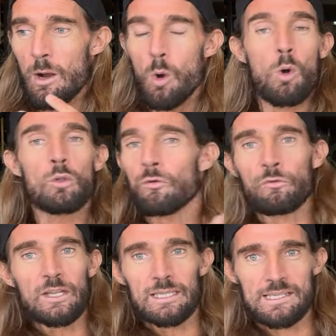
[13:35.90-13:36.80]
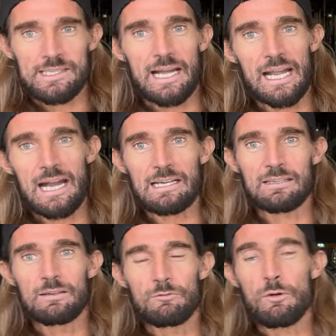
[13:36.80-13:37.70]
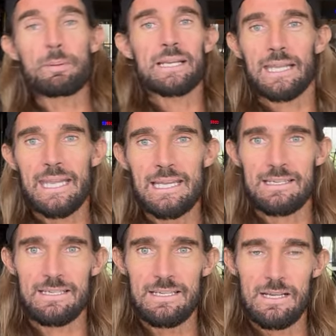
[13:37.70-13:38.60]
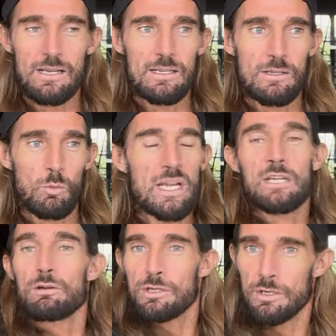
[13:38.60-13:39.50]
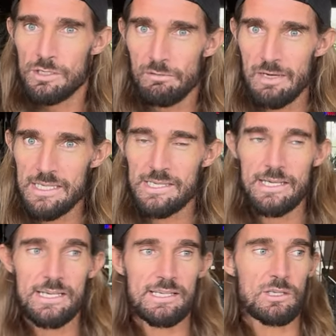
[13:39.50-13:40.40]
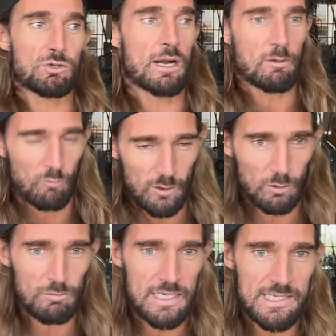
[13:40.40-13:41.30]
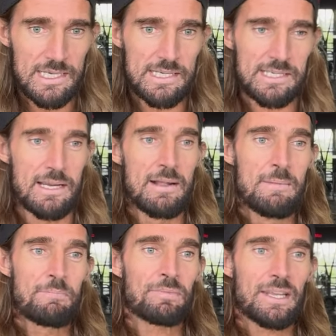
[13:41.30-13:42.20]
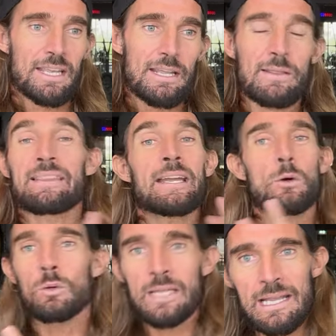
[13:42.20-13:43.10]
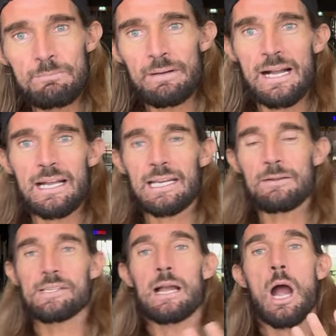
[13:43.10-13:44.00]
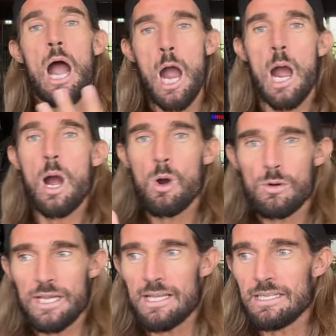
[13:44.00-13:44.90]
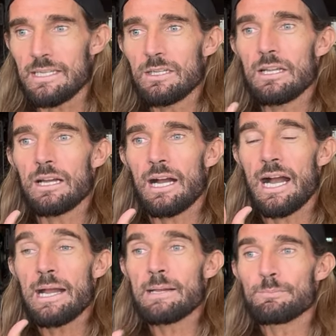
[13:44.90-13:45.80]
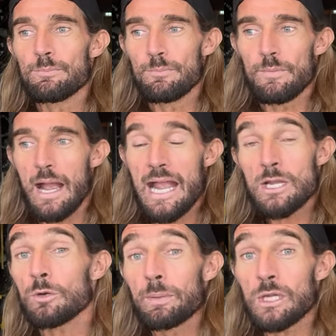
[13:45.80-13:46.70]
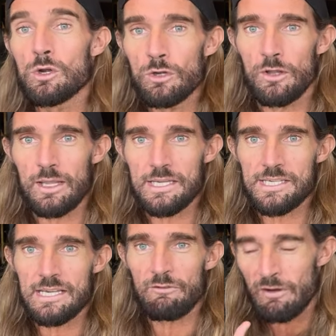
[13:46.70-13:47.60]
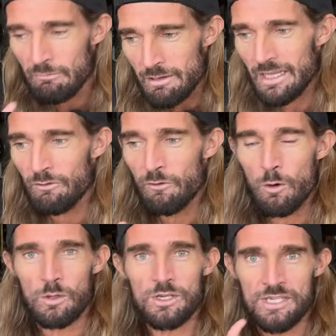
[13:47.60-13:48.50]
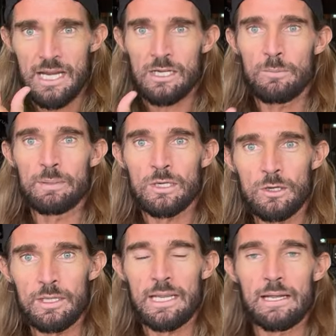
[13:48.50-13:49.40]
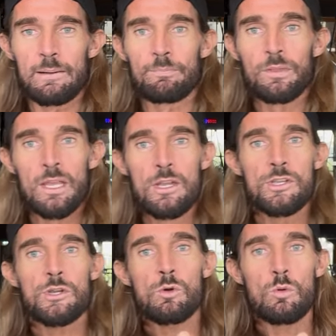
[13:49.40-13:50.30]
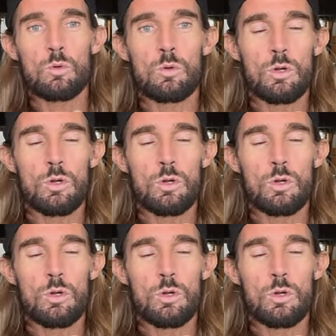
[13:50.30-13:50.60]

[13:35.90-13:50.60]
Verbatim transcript: all the feelings that I had from being a kid winning cross country races and track and field races, they all came back and I was like, ah, okay, I'm, I could be good at this. If I really focus, I could be good at it. So